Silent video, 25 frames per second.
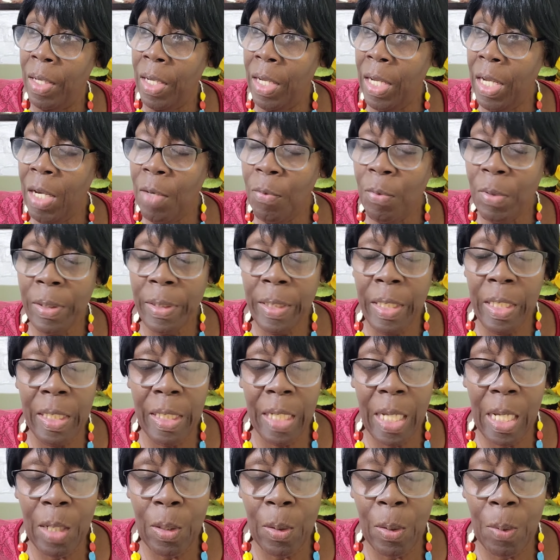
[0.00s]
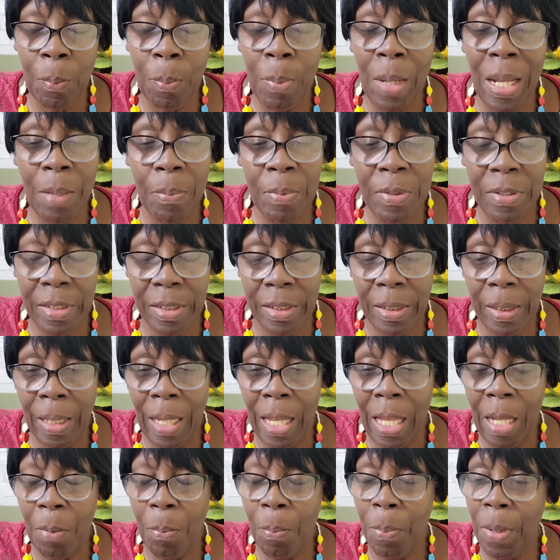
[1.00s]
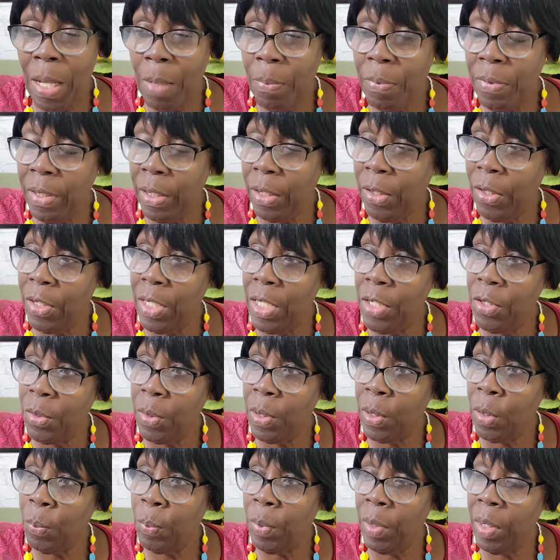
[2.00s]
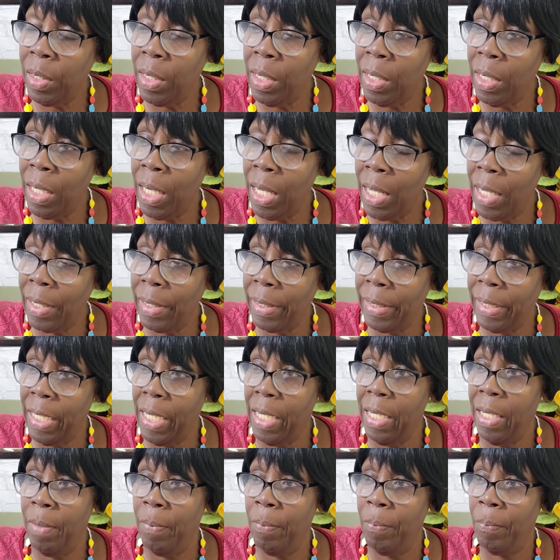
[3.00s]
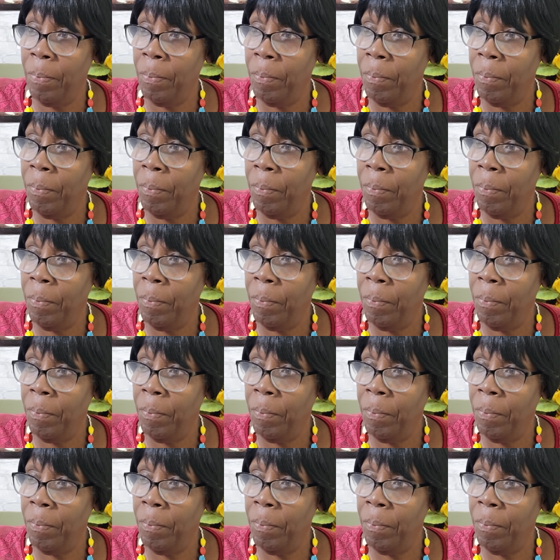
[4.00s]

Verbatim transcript: everything that got Babsy, all Babsy Grange up in the long time.